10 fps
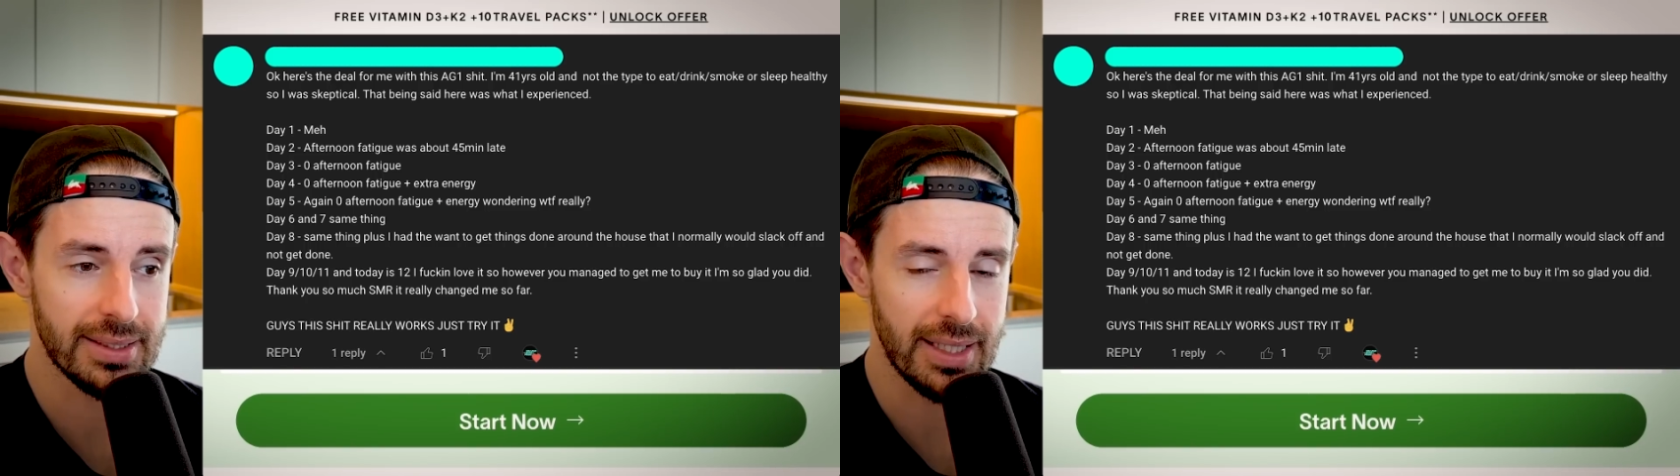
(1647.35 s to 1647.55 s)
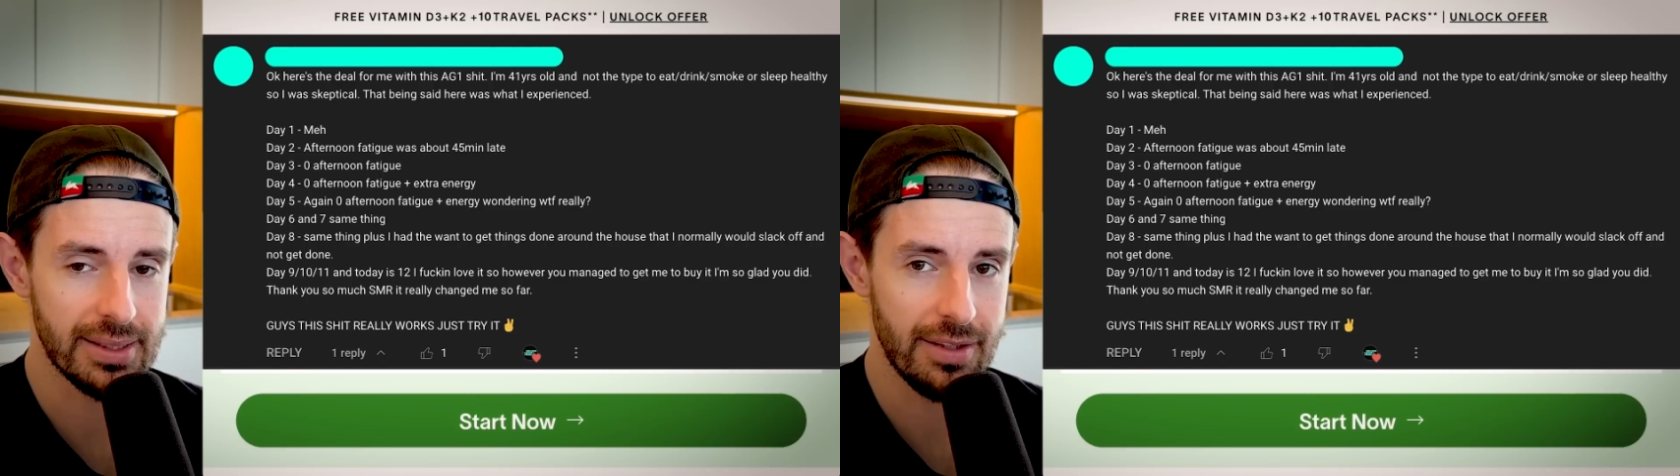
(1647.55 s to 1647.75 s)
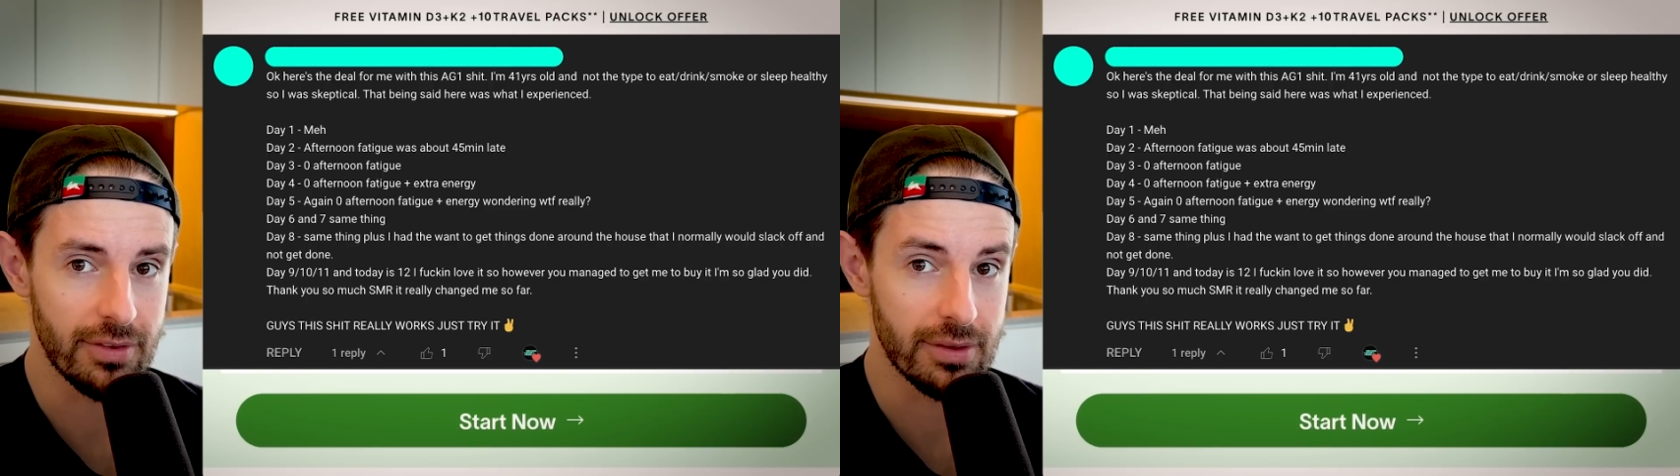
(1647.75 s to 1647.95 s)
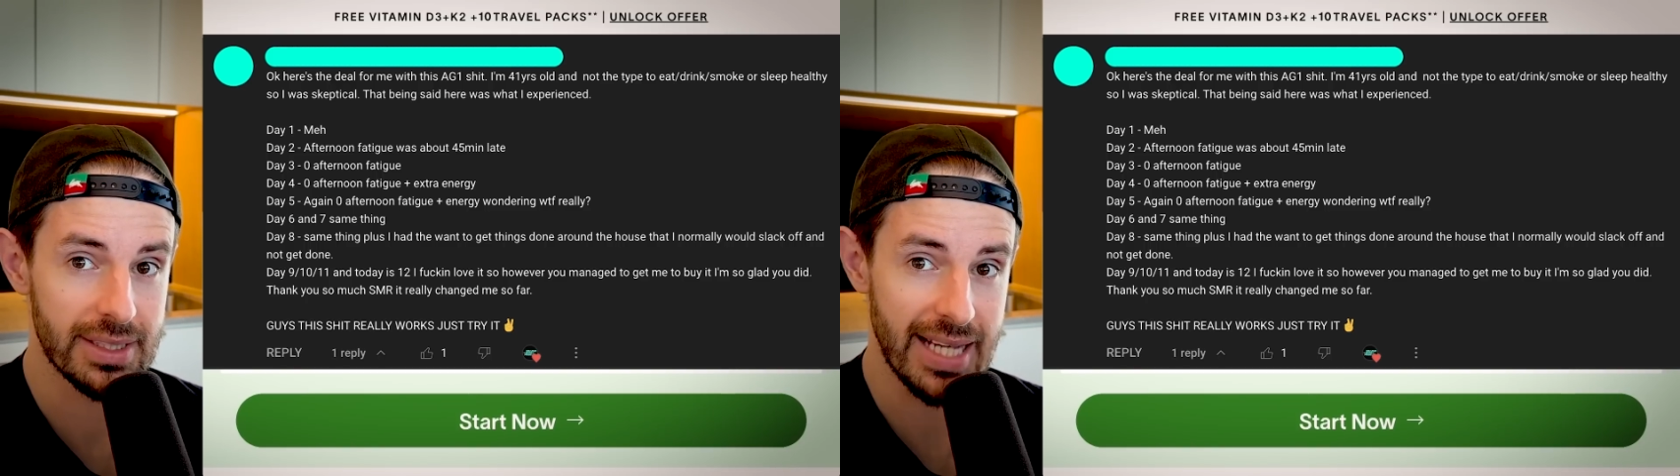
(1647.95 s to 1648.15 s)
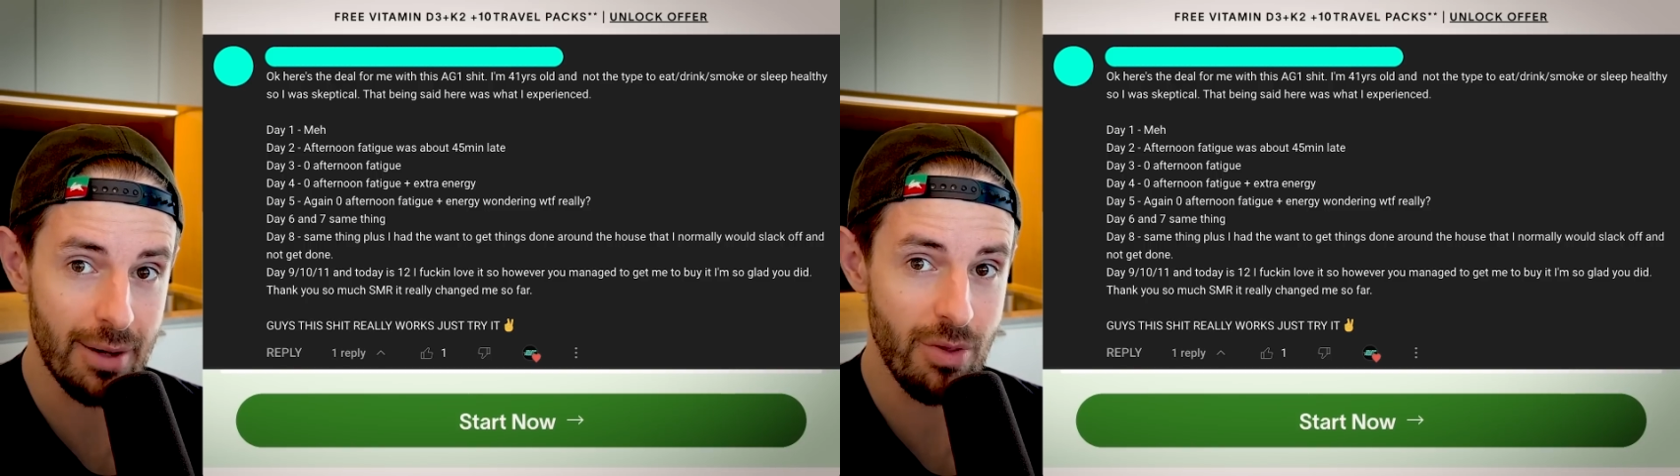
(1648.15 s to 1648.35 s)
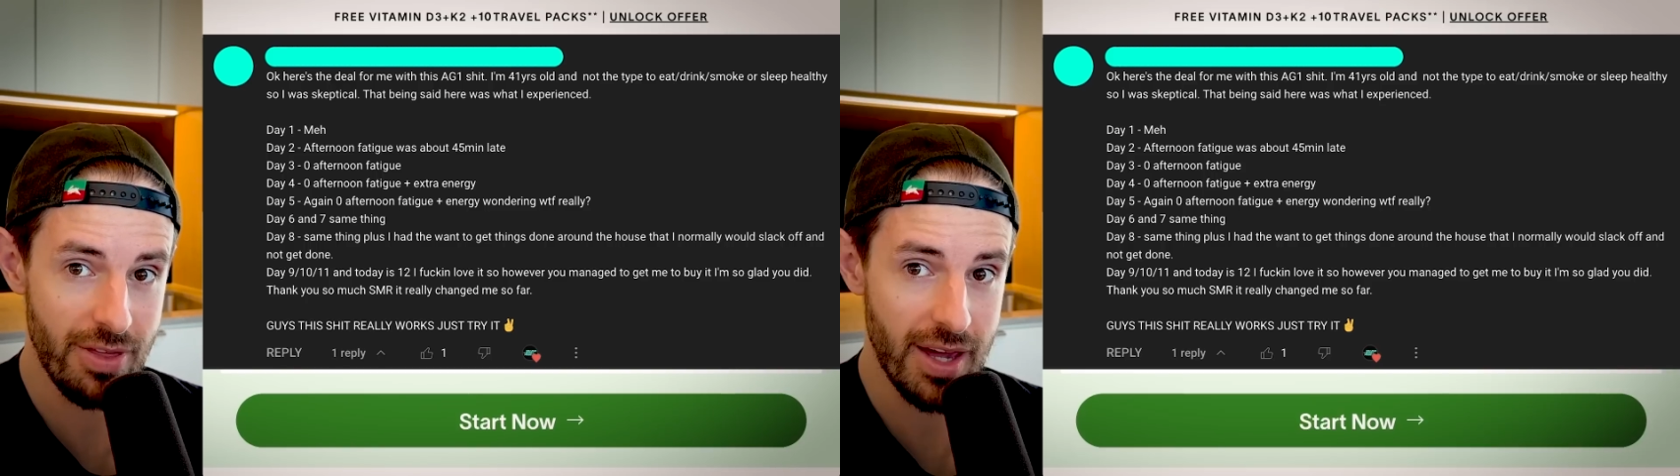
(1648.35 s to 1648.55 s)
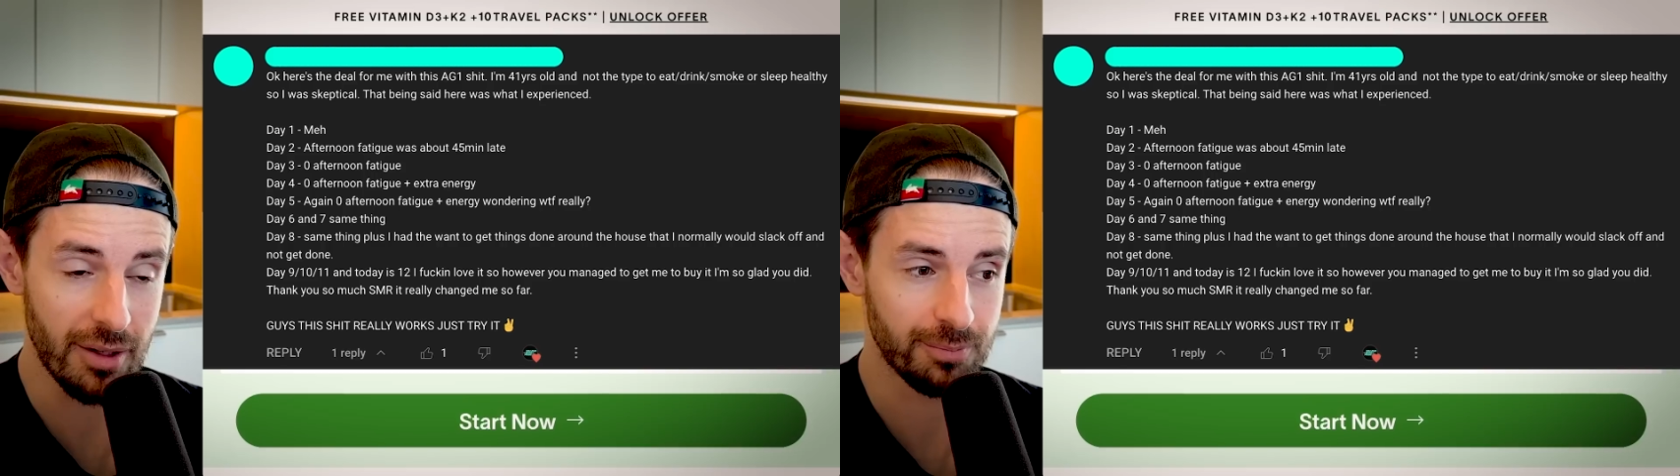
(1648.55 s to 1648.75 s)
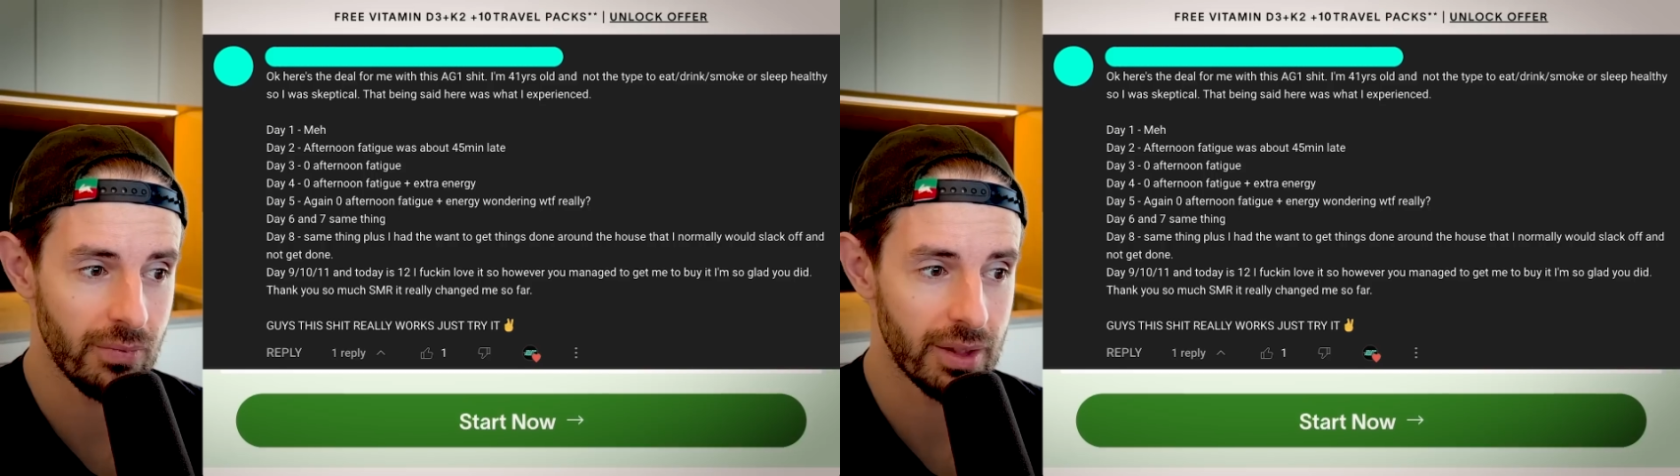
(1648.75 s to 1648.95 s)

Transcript: and 7, same thing.